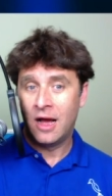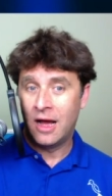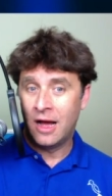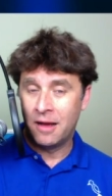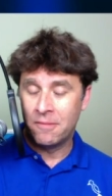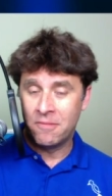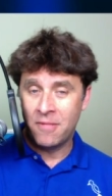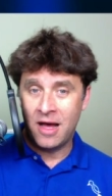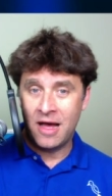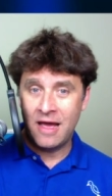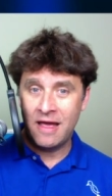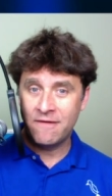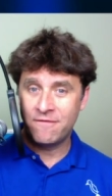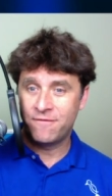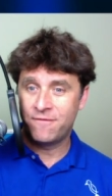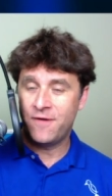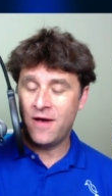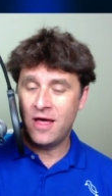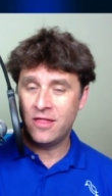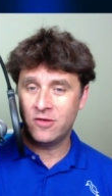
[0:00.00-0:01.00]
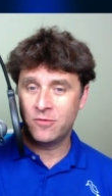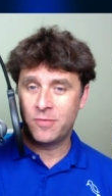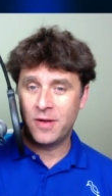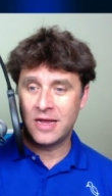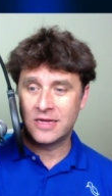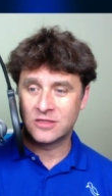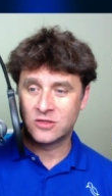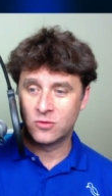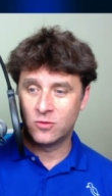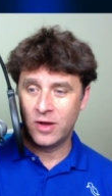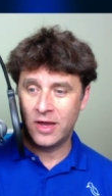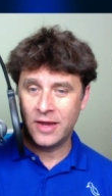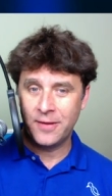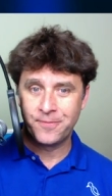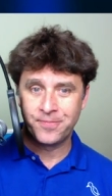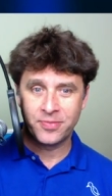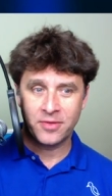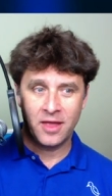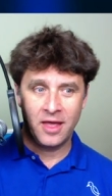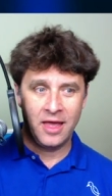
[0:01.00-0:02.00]
Uh, my father passed
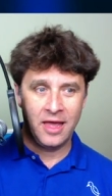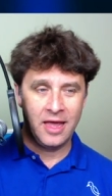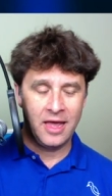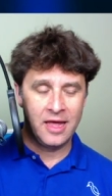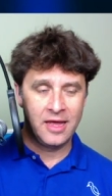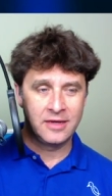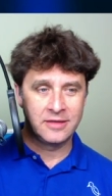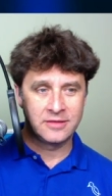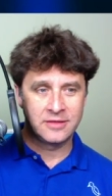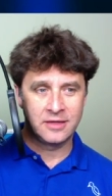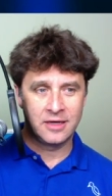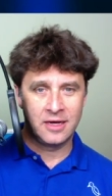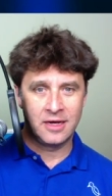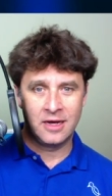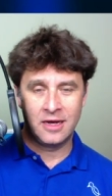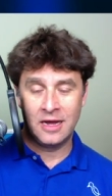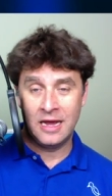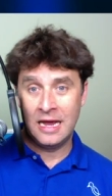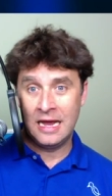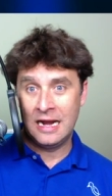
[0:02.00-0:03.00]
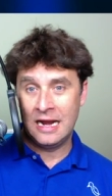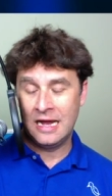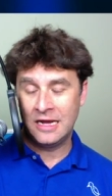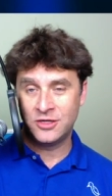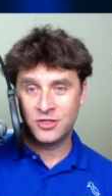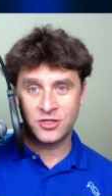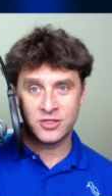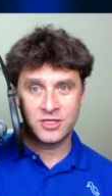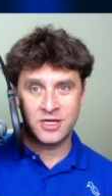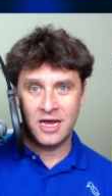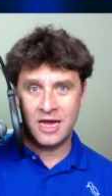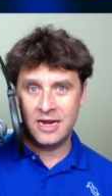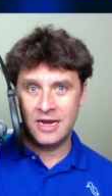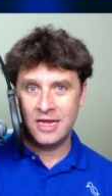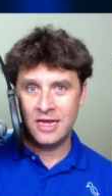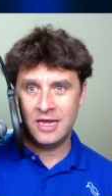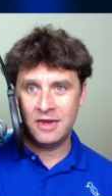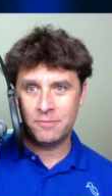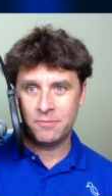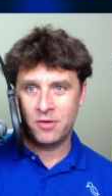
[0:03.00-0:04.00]
away, and uh, and I just
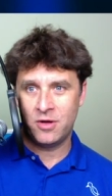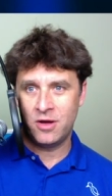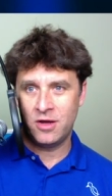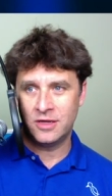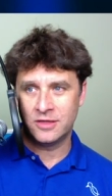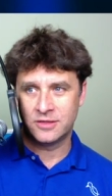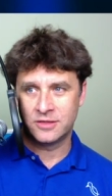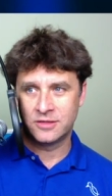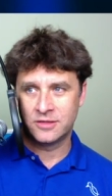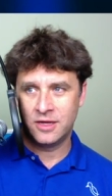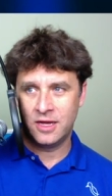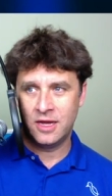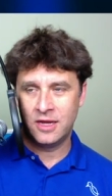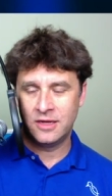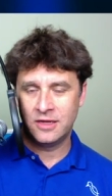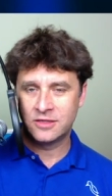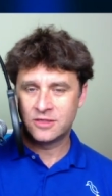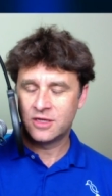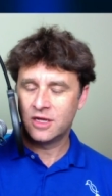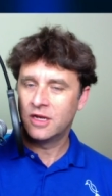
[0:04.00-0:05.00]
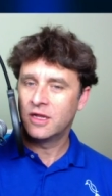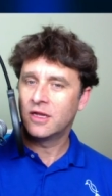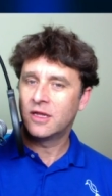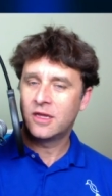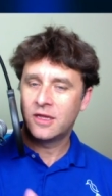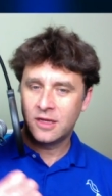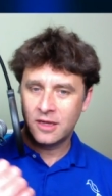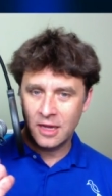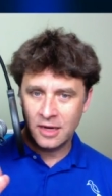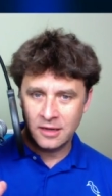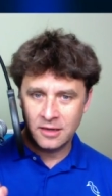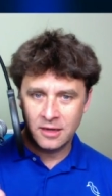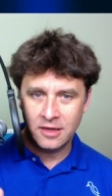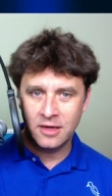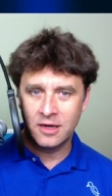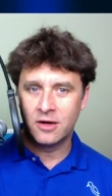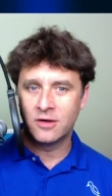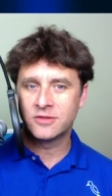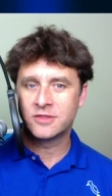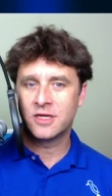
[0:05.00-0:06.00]
kind of hit pause, and it's gonna get
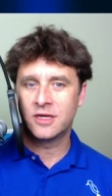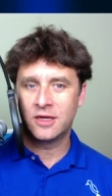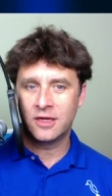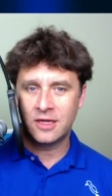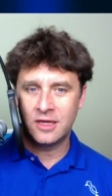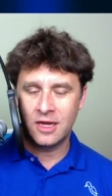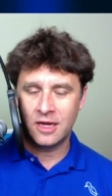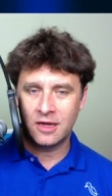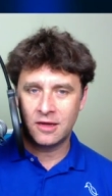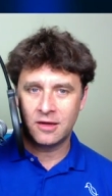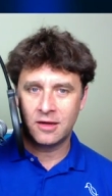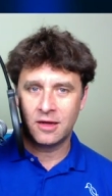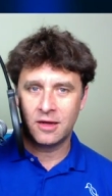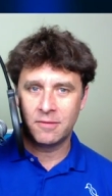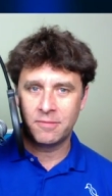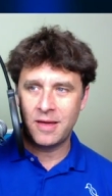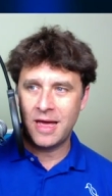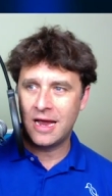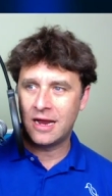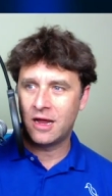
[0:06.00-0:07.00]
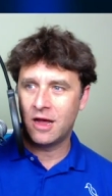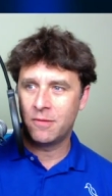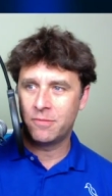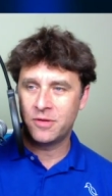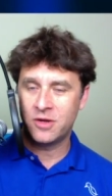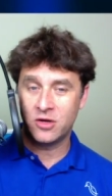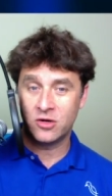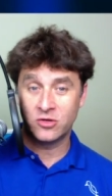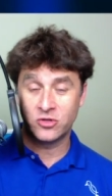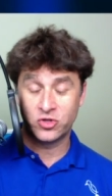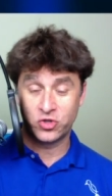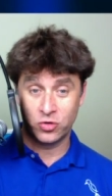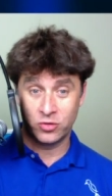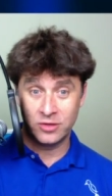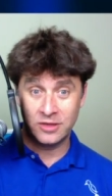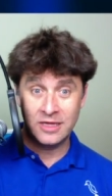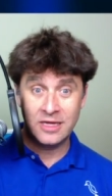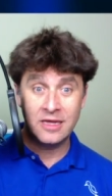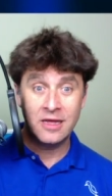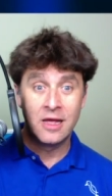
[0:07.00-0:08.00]
you know it's gonna kick uh, back up here
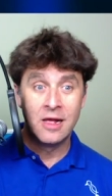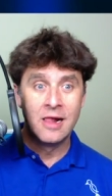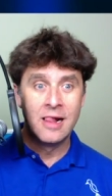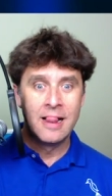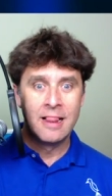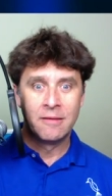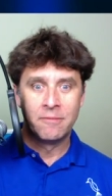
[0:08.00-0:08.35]
shortly,